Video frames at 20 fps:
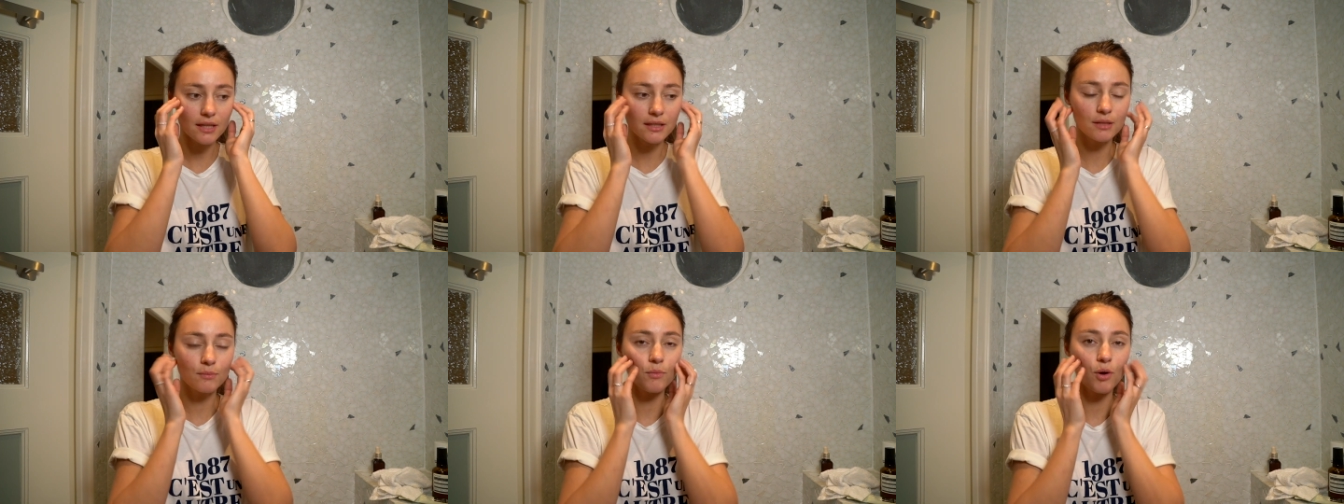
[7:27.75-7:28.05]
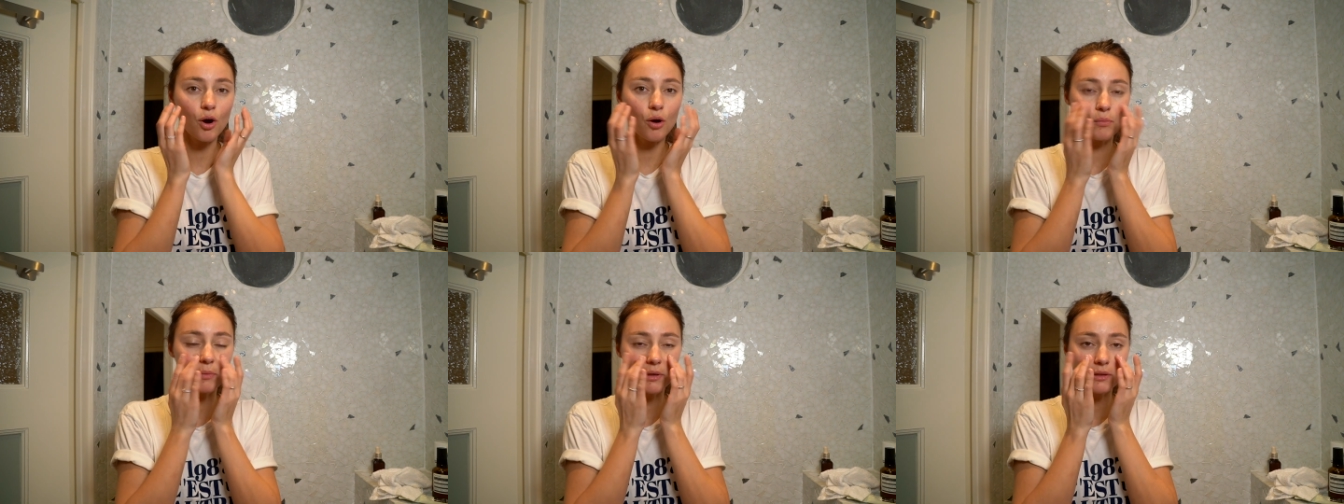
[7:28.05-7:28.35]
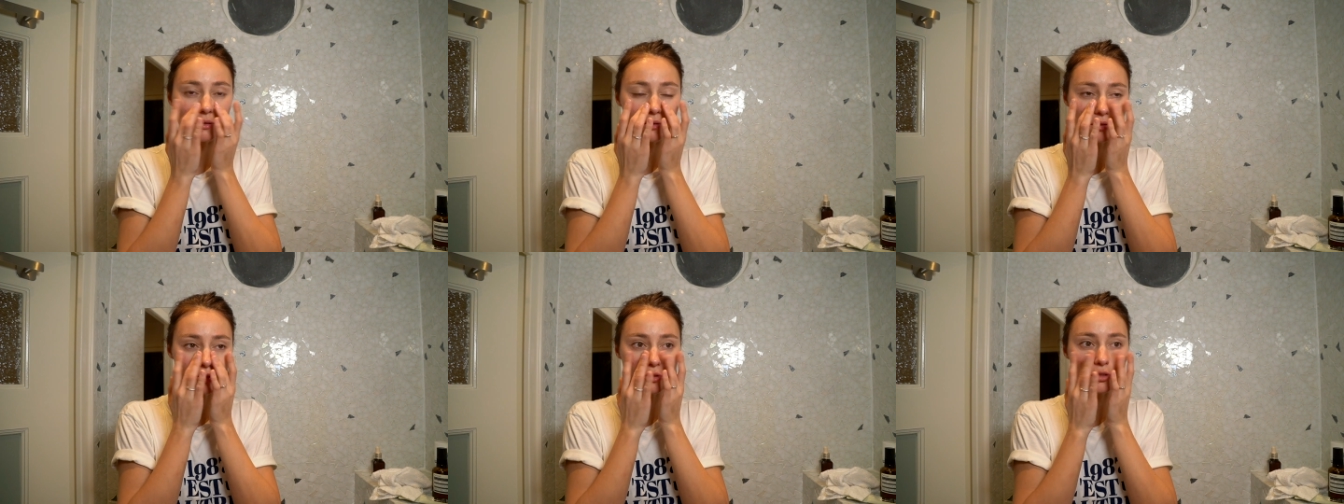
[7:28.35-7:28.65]
at the
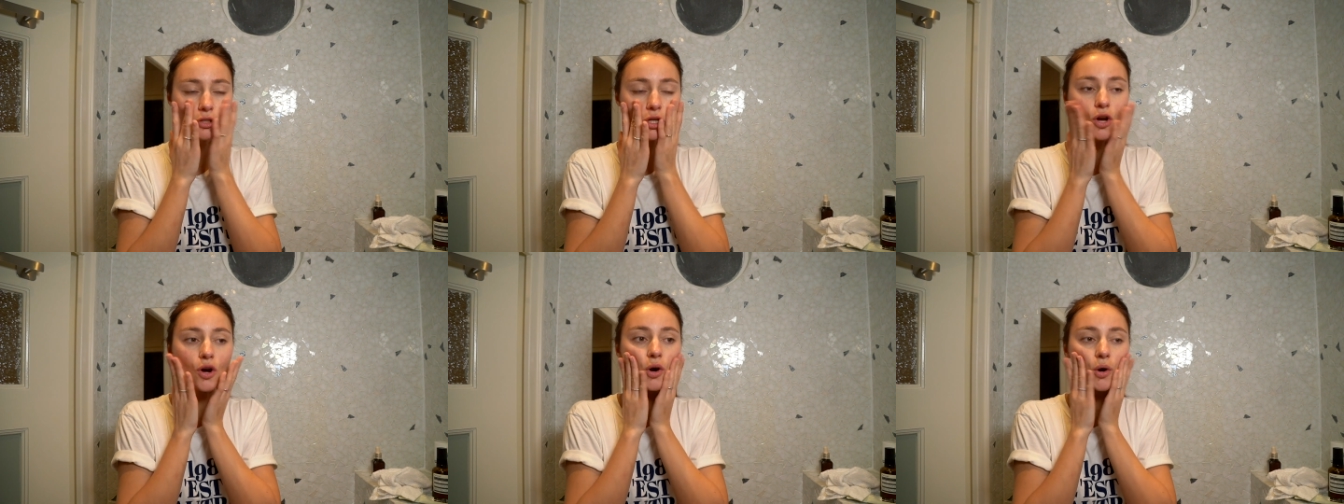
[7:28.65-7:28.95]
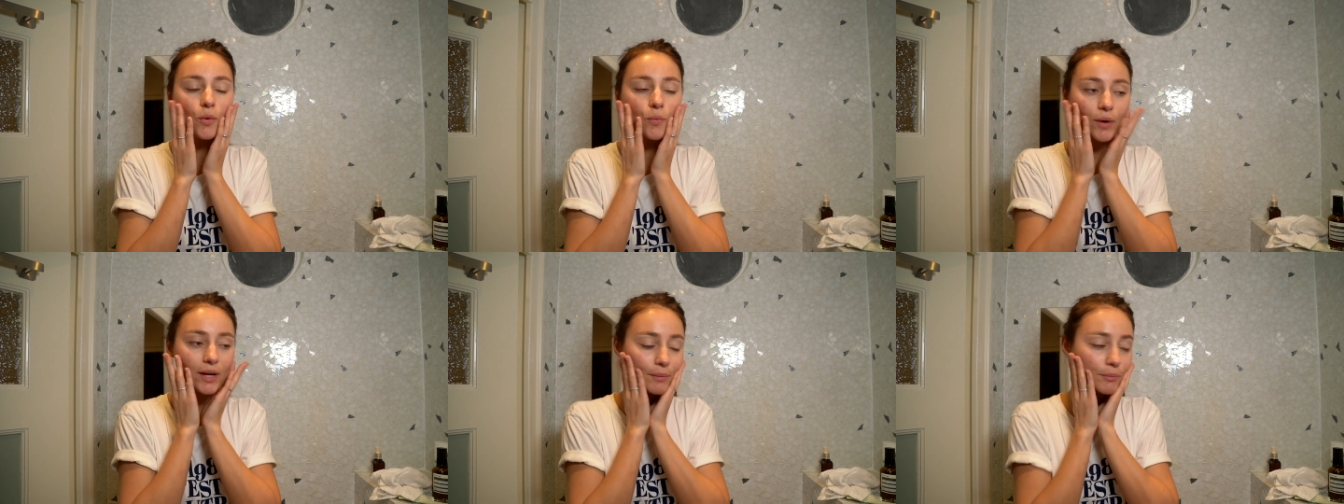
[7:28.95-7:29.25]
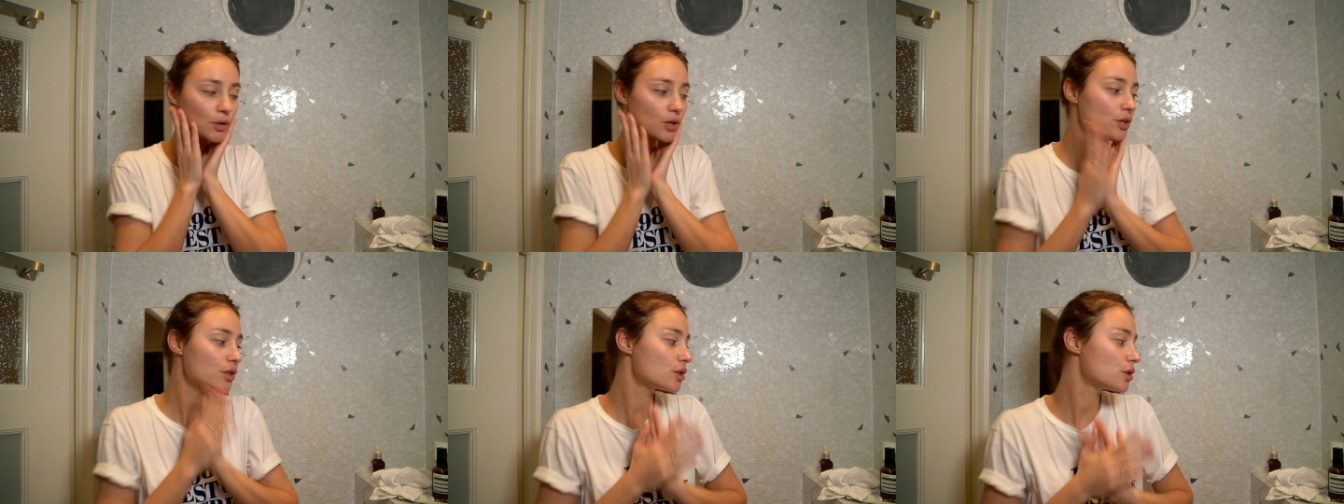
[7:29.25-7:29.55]
moment, so what
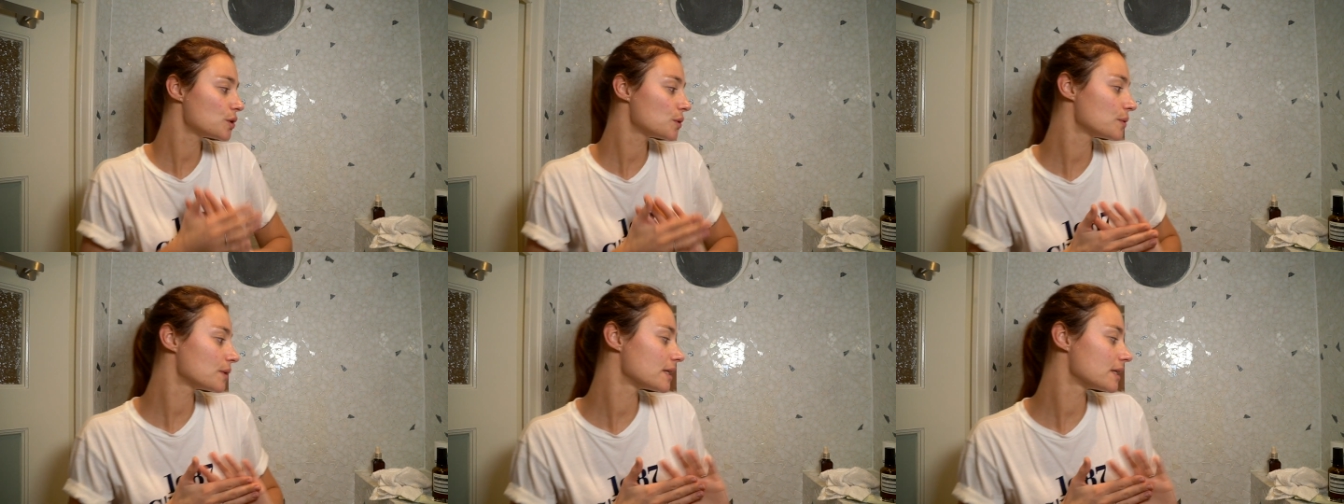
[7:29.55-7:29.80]
I'm gonna do